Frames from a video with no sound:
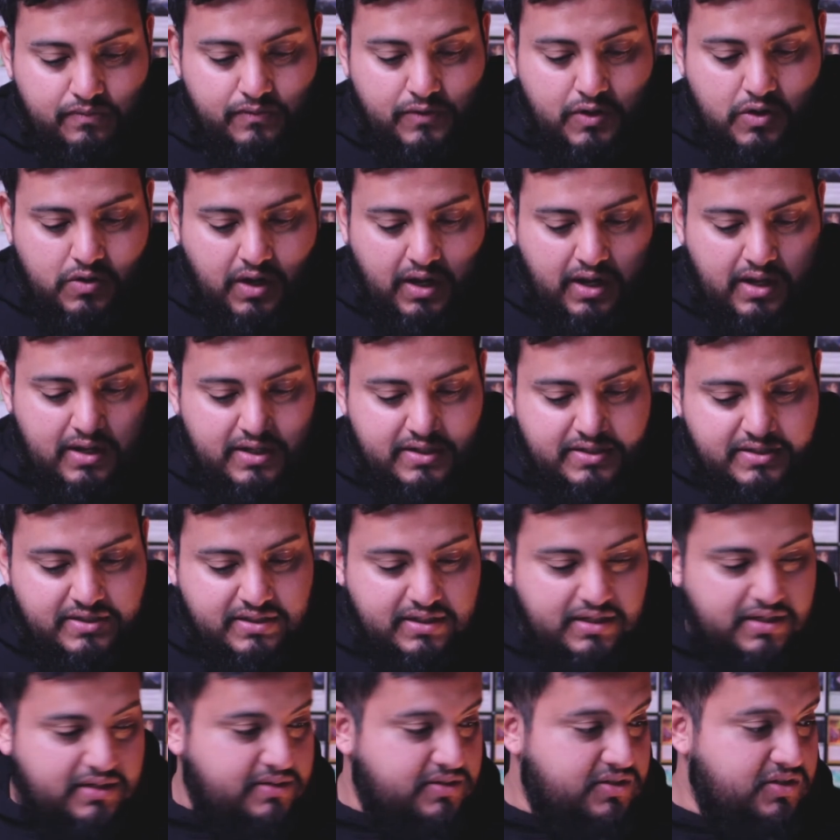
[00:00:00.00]
Okay, let's
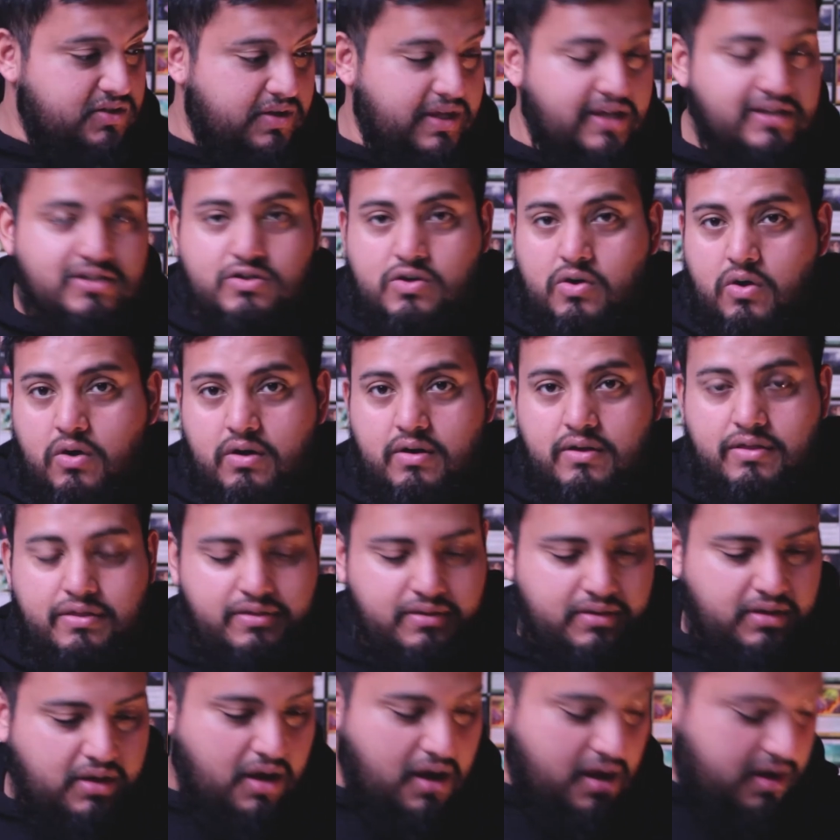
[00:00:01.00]
see. So that's
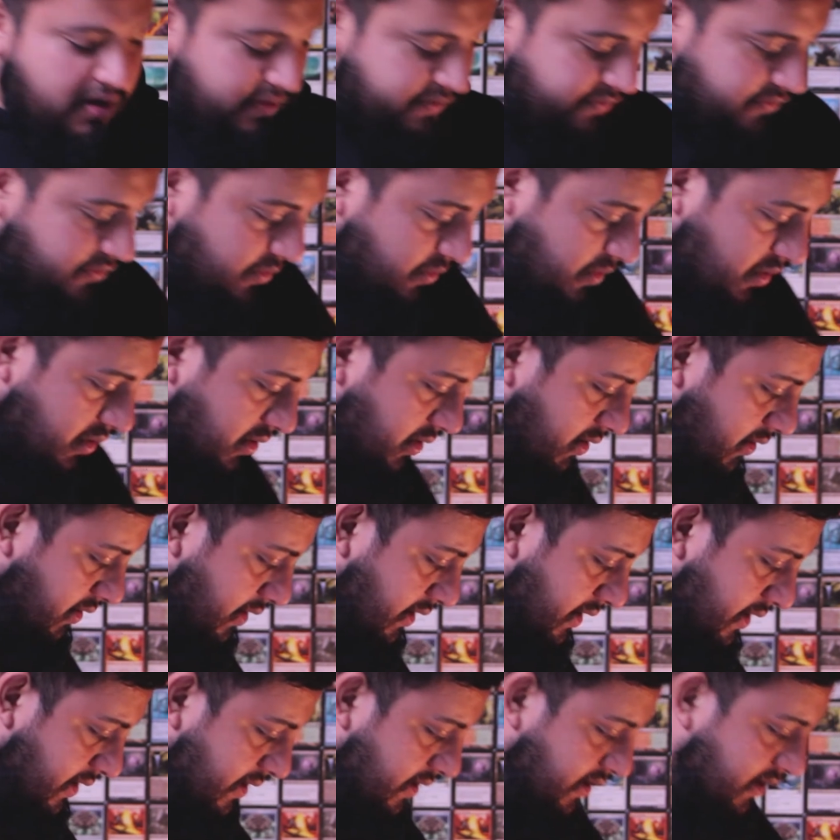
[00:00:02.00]
Korth, god of war
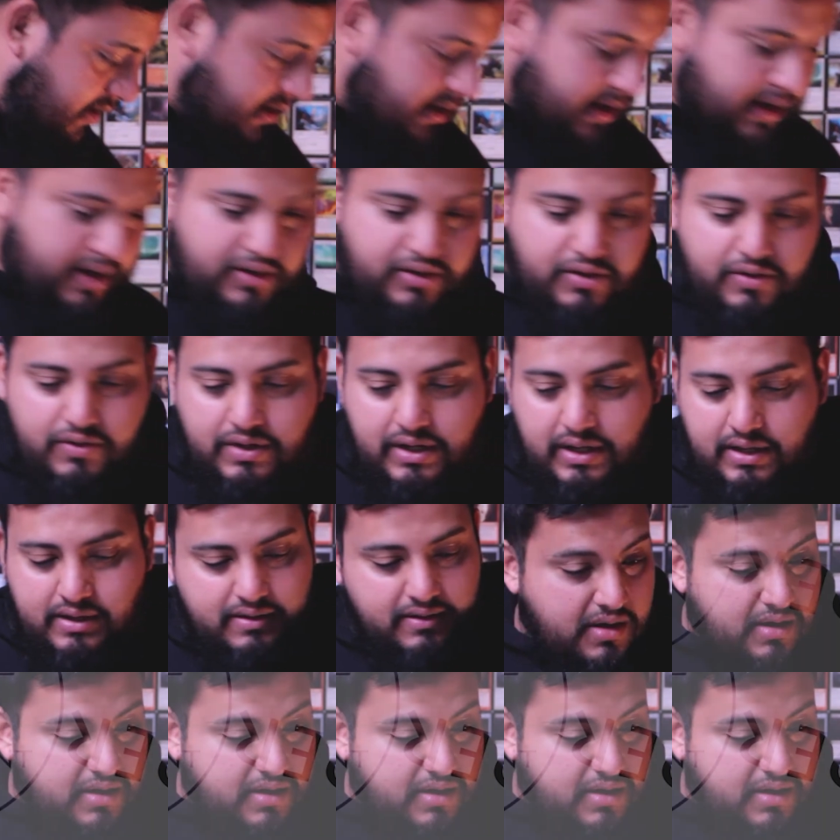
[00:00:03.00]
and duty.